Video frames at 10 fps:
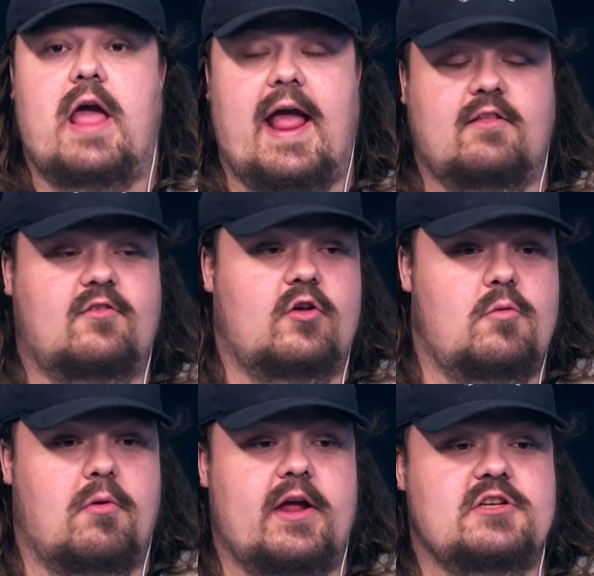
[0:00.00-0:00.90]
And so
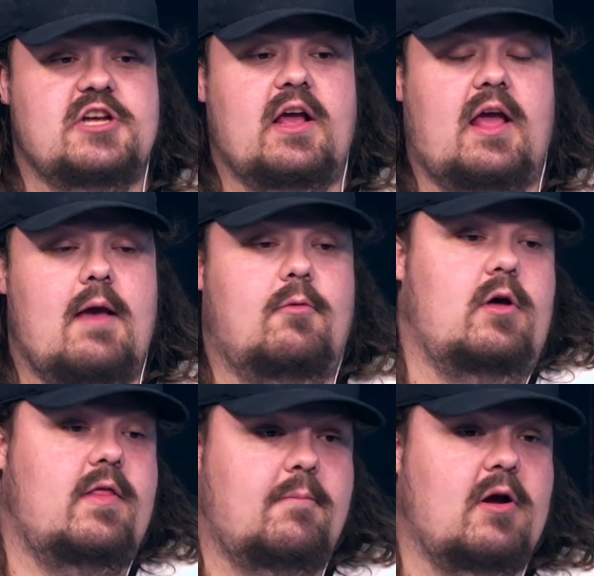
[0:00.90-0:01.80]
you bring in Jack
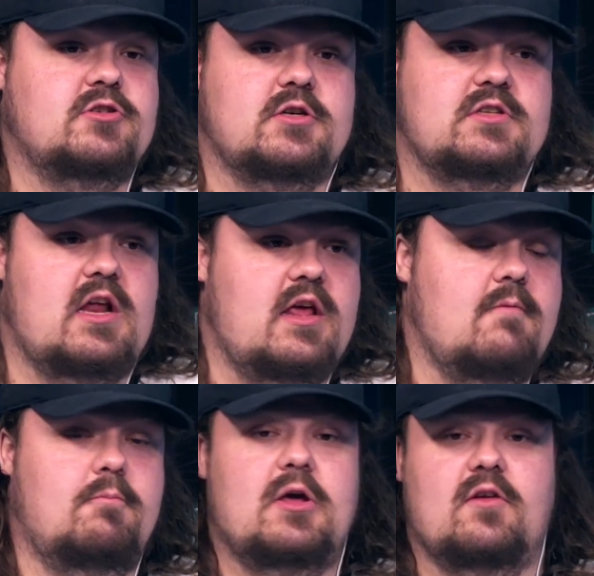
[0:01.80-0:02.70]
Campbell, and the pressure is on
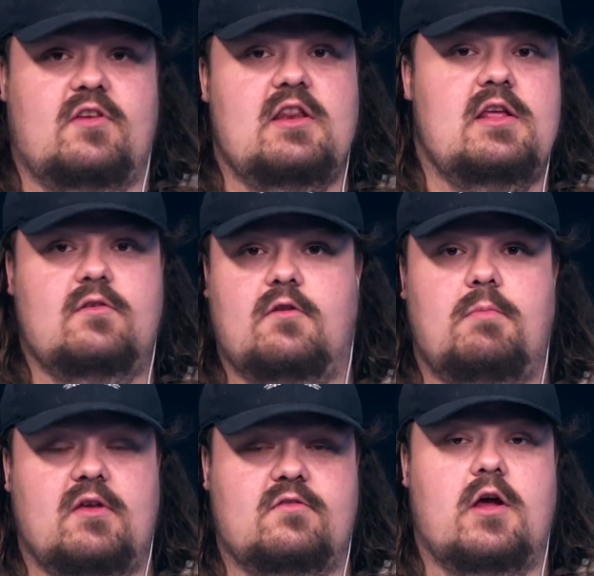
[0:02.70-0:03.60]
him because he needs to
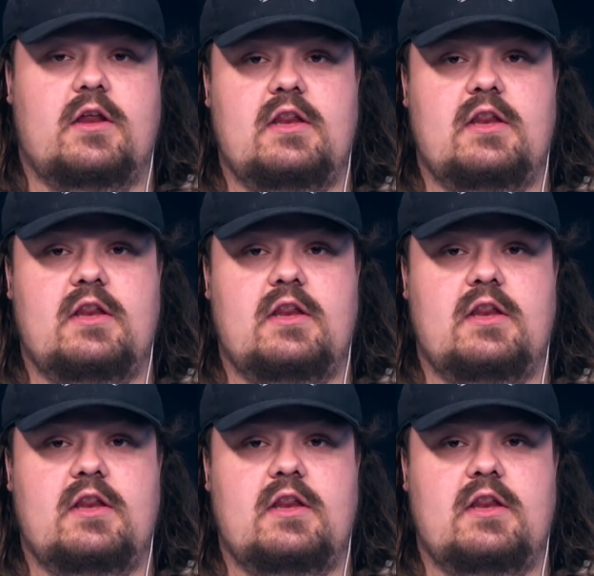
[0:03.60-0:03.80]
be a stud.